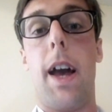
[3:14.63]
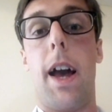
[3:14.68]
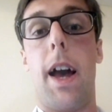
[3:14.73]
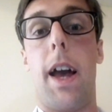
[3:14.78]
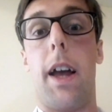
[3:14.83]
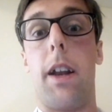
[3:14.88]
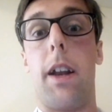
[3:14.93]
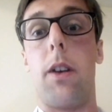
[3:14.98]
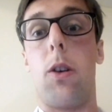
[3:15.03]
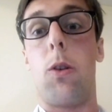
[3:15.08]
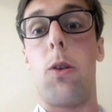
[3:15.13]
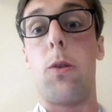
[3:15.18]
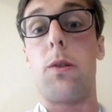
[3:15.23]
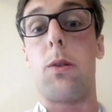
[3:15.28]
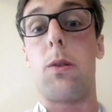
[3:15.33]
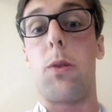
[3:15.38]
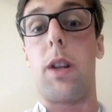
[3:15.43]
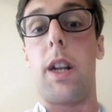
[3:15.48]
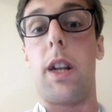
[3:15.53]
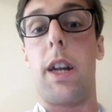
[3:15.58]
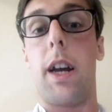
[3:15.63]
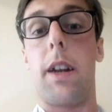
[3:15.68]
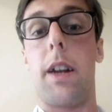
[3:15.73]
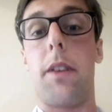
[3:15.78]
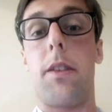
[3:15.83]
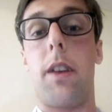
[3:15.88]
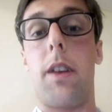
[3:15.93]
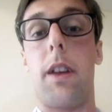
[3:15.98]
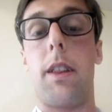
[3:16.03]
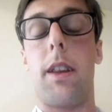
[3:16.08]
And also
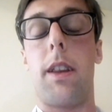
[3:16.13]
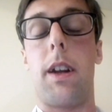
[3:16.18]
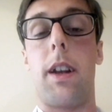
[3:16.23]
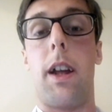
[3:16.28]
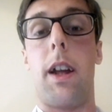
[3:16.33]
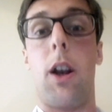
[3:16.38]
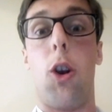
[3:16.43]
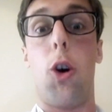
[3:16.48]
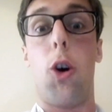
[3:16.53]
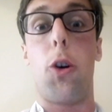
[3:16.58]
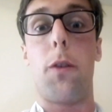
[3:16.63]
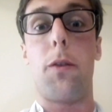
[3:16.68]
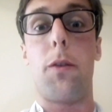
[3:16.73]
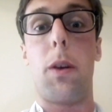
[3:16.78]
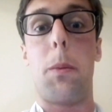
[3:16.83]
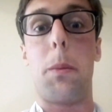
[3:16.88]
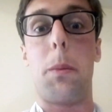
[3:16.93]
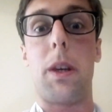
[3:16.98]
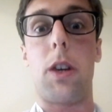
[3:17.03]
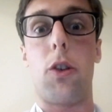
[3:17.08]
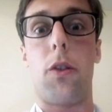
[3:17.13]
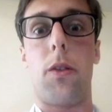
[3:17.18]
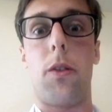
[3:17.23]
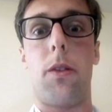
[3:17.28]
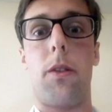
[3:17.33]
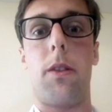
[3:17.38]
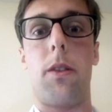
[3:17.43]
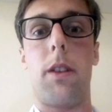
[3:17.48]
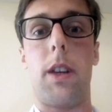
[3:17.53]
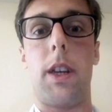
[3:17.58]
Liliana said that a lot of them,
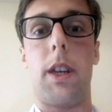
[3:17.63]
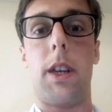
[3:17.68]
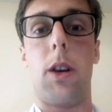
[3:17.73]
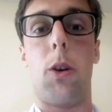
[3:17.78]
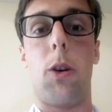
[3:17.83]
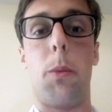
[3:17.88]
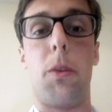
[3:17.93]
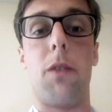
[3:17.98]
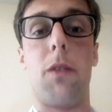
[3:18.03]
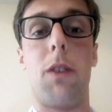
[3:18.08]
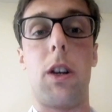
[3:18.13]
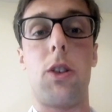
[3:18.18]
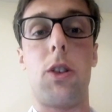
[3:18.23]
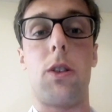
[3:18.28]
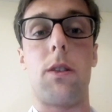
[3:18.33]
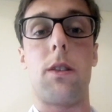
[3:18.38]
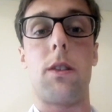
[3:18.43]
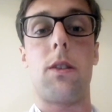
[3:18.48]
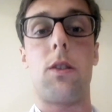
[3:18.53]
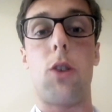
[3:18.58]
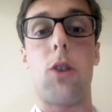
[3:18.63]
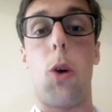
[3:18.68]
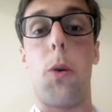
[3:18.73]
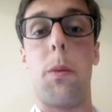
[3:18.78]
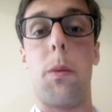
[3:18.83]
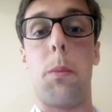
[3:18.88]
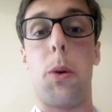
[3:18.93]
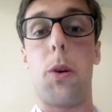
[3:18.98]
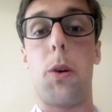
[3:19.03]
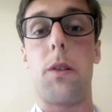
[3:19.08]
because the observations are so
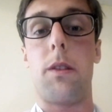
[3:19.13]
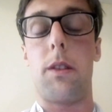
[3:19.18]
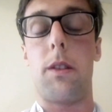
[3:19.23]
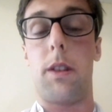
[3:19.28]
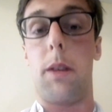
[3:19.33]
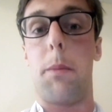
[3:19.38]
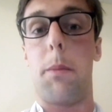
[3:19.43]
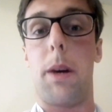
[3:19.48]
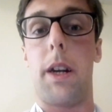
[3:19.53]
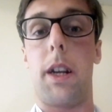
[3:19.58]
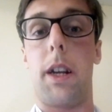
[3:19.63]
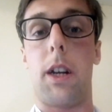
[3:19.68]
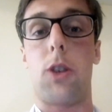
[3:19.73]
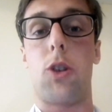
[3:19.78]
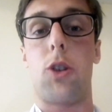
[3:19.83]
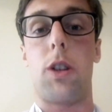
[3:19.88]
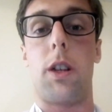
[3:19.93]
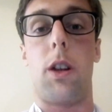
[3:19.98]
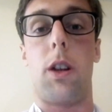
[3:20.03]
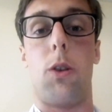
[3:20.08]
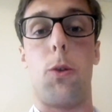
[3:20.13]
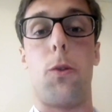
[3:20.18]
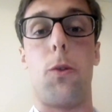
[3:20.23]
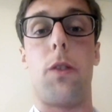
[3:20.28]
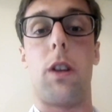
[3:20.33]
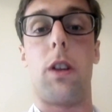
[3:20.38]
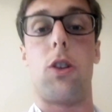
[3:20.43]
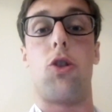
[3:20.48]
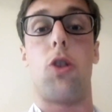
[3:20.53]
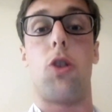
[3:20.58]
important, they might actually
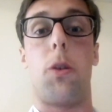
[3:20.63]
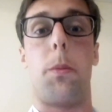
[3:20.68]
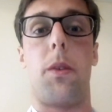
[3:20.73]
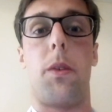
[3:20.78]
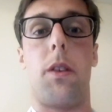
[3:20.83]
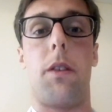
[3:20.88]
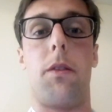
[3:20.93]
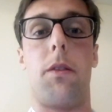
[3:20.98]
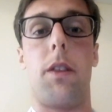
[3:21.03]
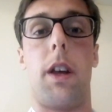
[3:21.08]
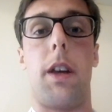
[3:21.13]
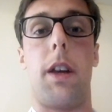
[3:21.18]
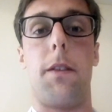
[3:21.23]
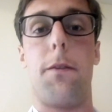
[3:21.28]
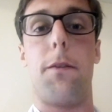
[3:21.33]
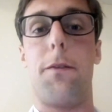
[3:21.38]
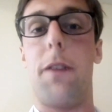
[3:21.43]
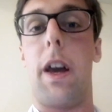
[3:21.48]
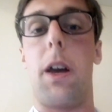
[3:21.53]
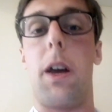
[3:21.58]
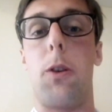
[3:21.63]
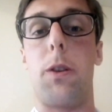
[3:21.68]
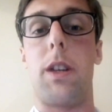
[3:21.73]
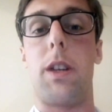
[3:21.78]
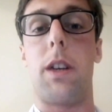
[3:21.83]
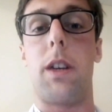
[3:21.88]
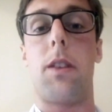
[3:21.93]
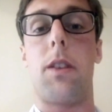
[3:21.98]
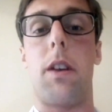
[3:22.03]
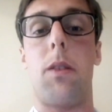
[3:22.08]
lose their jobs if they fail
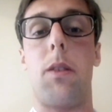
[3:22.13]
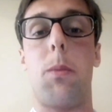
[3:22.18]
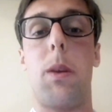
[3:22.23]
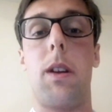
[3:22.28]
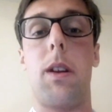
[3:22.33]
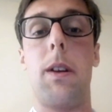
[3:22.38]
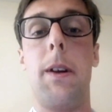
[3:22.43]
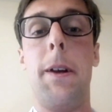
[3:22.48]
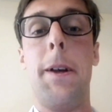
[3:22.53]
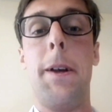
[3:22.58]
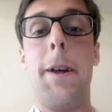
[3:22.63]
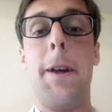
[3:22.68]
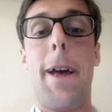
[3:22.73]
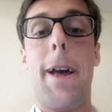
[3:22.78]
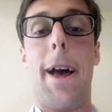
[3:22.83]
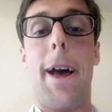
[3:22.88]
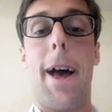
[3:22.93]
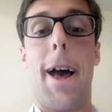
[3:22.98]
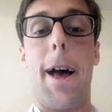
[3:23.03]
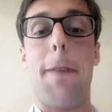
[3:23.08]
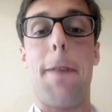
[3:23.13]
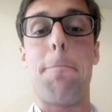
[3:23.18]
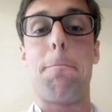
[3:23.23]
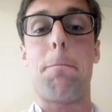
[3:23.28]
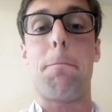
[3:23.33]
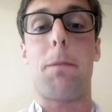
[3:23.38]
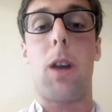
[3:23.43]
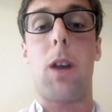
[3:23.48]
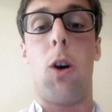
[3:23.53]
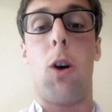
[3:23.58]
the assessment.
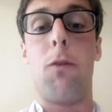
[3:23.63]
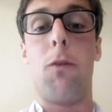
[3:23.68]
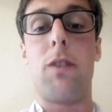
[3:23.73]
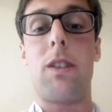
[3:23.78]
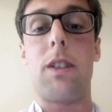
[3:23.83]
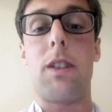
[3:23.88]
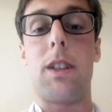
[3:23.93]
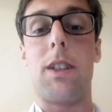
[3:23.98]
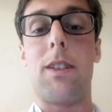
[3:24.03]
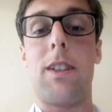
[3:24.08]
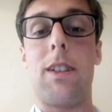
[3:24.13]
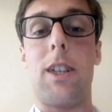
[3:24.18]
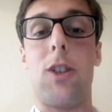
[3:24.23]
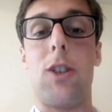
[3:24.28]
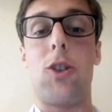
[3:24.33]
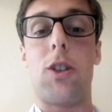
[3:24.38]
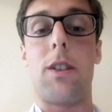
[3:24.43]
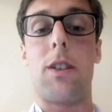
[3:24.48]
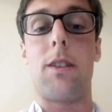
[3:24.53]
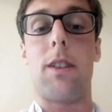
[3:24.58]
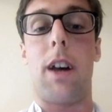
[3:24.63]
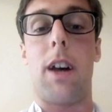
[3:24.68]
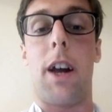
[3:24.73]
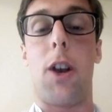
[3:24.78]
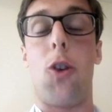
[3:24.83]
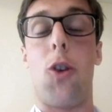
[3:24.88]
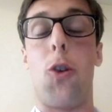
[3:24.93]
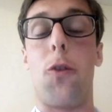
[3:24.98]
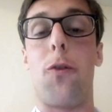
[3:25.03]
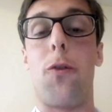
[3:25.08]
Obviously the teachers are
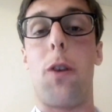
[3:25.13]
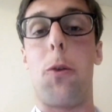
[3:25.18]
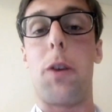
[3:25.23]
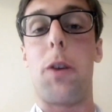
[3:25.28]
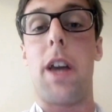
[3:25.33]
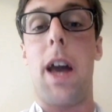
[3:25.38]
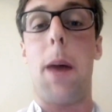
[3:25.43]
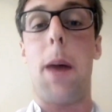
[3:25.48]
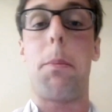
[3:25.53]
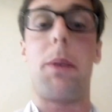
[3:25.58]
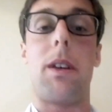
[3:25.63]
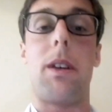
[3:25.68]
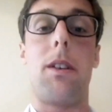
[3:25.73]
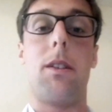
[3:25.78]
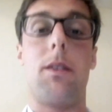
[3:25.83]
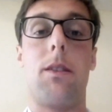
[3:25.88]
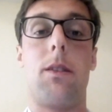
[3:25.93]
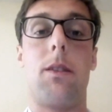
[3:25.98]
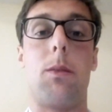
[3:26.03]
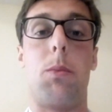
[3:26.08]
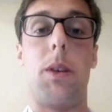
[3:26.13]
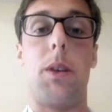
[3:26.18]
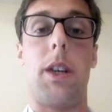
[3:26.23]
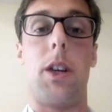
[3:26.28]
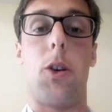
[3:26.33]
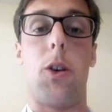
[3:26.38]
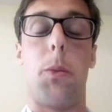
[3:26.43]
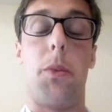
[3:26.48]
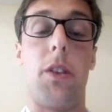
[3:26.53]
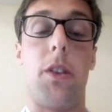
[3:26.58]
not very happy to
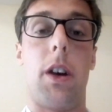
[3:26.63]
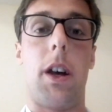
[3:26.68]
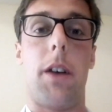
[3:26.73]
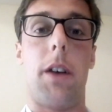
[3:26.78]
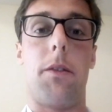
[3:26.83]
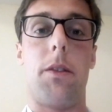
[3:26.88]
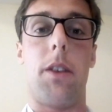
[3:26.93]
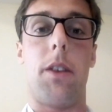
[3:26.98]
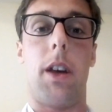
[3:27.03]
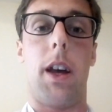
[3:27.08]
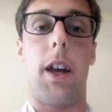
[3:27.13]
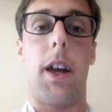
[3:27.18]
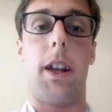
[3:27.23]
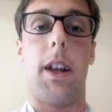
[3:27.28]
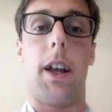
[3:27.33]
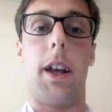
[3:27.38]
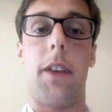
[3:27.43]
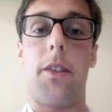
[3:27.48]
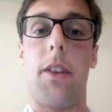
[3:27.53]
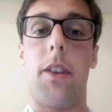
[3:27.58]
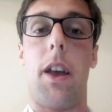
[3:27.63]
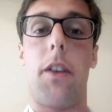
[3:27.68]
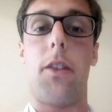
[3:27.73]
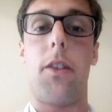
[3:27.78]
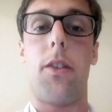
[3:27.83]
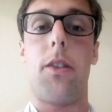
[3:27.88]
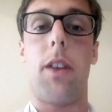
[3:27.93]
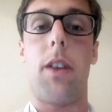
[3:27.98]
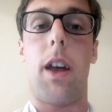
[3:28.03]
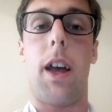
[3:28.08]
be observed and
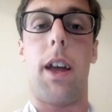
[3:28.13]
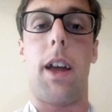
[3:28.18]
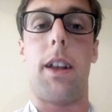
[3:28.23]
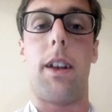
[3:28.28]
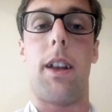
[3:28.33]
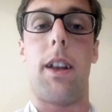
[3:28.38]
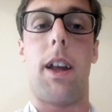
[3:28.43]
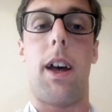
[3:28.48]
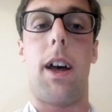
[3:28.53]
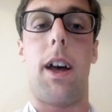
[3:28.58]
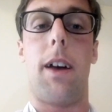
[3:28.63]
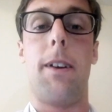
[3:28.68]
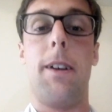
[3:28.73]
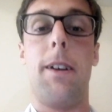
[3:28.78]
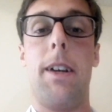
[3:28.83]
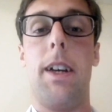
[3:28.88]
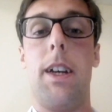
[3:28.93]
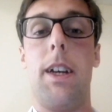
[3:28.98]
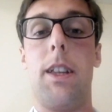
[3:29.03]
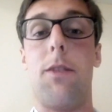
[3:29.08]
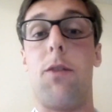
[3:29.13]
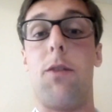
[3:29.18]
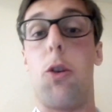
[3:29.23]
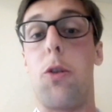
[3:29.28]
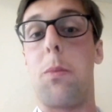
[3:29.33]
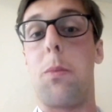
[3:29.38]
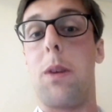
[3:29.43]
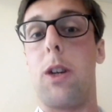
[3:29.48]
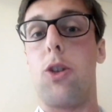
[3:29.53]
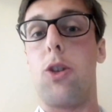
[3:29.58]
assessed, and they're
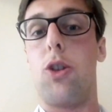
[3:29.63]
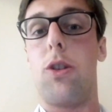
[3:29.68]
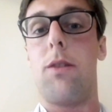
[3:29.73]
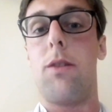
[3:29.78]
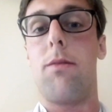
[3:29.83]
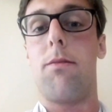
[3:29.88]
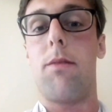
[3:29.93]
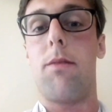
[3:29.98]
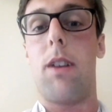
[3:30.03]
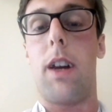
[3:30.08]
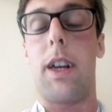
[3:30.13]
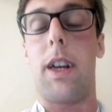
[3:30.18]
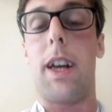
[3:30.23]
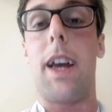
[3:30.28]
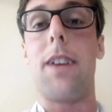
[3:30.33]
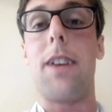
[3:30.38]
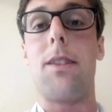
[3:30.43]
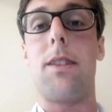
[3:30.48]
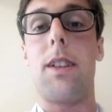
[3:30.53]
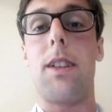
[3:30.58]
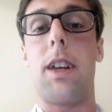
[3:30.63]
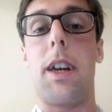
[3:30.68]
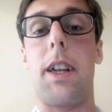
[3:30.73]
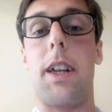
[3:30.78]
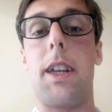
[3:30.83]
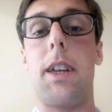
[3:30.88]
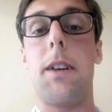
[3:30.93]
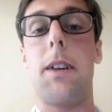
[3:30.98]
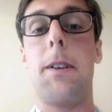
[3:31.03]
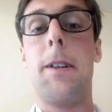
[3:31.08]
very much against the
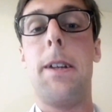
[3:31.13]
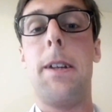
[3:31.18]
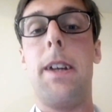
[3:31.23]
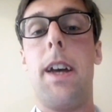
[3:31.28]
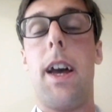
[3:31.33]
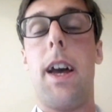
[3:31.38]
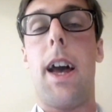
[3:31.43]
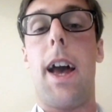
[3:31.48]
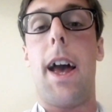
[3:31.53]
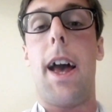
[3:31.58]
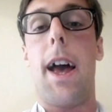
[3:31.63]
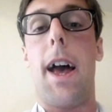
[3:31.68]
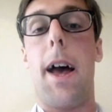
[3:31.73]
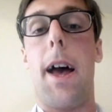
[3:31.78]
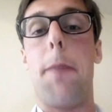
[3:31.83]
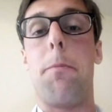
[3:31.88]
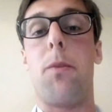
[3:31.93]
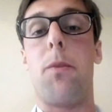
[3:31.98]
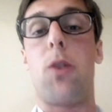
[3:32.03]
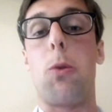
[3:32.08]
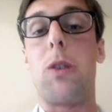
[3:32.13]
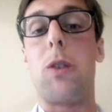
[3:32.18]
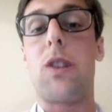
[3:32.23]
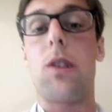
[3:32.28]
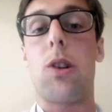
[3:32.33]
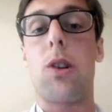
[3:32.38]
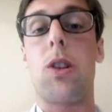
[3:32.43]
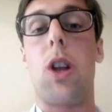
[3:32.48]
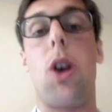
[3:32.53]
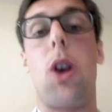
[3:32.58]
idea. And so we
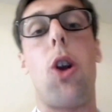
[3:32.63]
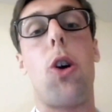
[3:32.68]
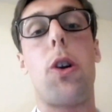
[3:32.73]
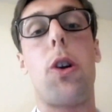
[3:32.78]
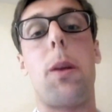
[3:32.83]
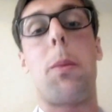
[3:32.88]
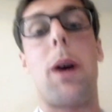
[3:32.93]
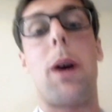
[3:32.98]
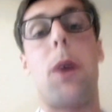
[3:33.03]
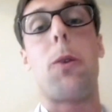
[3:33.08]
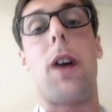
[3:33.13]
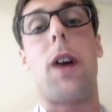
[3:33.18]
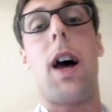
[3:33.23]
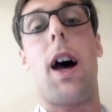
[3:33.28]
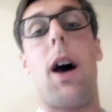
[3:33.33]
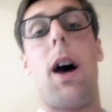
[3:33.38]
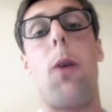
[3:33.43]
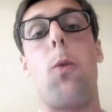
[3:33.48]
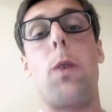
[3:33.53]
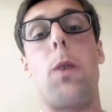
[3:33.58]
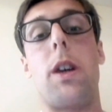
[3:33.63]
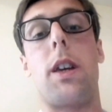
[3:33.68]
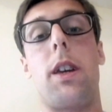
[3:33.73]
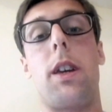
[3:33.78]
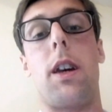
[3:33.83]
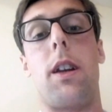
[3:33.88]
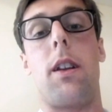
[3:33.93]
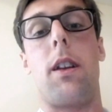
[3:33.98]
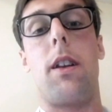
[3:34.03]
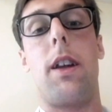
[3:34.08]
talked a lot about how we
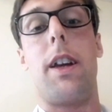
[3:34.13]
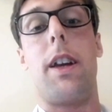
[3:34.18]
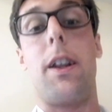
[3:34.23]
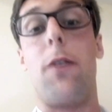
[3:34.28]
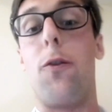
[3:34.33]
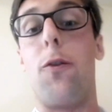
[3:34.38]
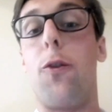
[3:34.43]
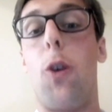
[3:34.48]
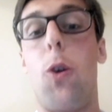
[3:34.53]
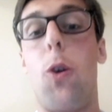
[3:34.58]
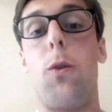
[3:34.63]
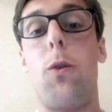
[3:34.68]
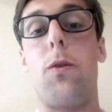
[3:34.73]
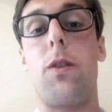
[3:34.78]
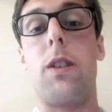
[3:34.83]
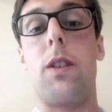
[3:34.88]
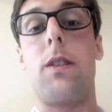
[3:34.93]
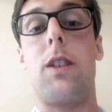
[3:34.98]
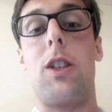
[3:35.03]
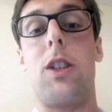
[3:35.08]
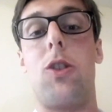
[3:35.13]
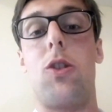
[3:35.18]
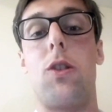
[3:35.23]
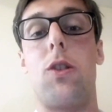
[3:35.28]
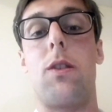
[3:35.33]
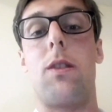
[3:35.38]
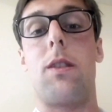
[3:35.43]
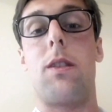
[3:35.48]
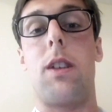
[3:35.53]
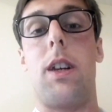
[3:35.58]
can involve the
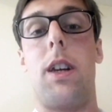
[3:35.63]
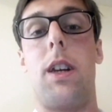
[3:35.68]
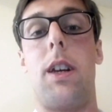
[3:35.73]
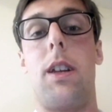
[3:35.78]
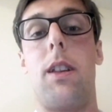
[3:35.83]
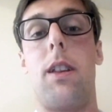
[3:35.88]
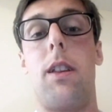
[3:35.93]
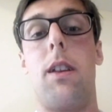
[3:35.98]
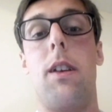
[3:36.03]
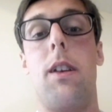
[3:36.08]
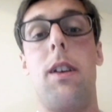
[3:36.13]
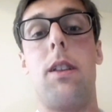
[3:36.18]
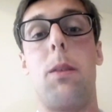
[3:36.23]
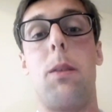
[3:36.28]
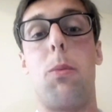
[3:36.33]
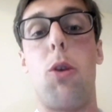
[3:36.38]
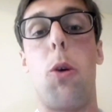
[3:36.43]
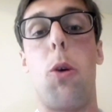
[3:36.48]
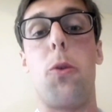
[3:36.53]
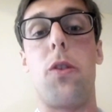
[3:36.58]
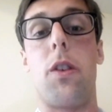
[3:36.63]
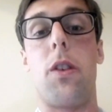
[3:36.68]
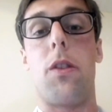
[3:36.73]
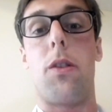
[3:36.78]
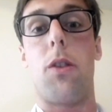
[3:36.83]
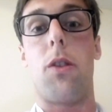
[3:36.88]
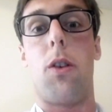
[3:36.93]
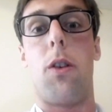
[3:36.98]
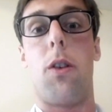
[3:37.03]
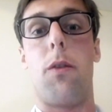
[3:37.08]
teachers in the
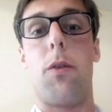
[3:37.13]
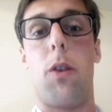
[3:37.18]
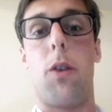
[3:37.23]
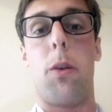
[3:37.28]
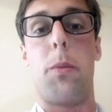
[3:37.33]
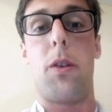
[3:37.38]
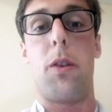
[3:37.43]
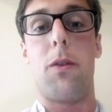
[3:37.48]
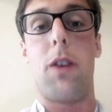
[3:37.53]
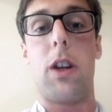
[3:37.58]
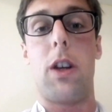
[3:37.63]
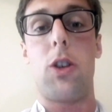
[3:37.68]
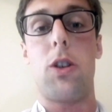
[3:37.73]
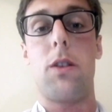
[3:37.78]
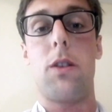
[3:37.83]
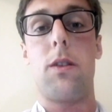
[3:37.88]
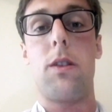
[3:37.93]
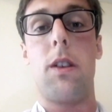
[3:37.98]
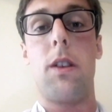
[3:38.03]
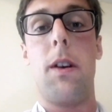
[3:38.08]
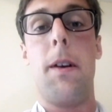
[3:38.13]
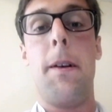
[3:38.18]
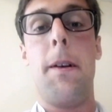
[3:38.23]
process of observations,